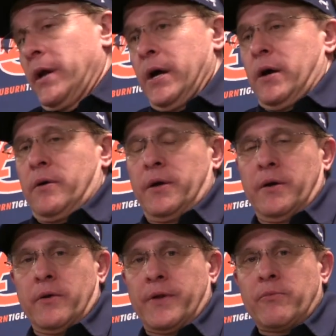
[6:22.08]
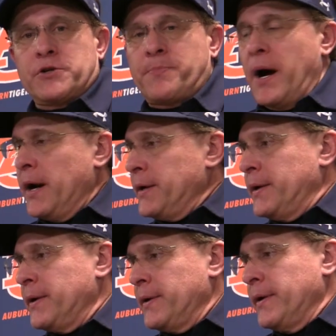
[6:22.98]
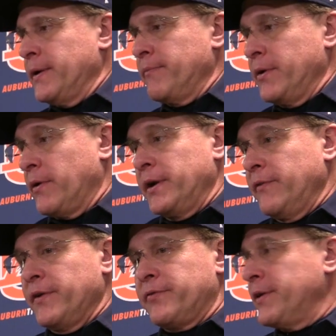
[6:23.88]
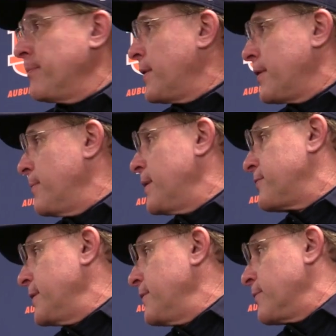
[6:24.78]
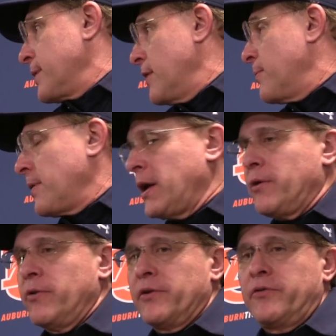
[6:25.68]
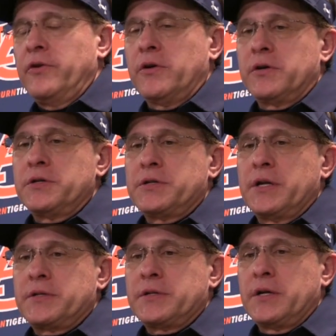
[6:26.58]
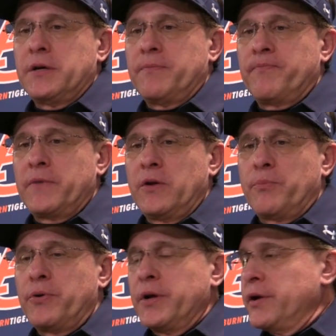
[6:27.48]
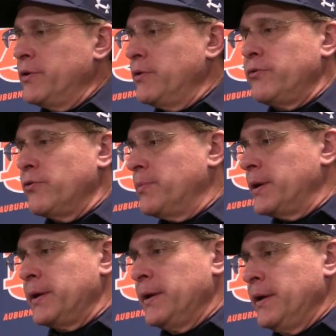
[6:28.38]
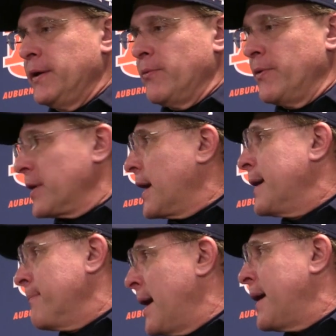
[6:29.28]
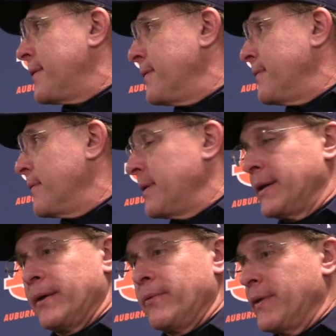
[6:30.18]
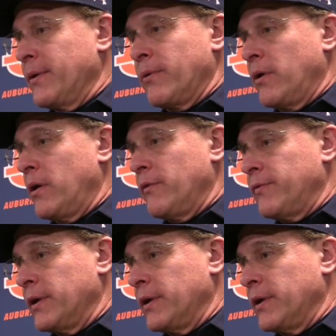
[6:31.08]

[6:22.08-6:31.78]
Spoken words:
Yeah, you know, they responded. You know, our defense didn't play our best either. We gave up a lot of rushing yards that, you know, pretty unusual. But when the game mattered, I mean, they were off.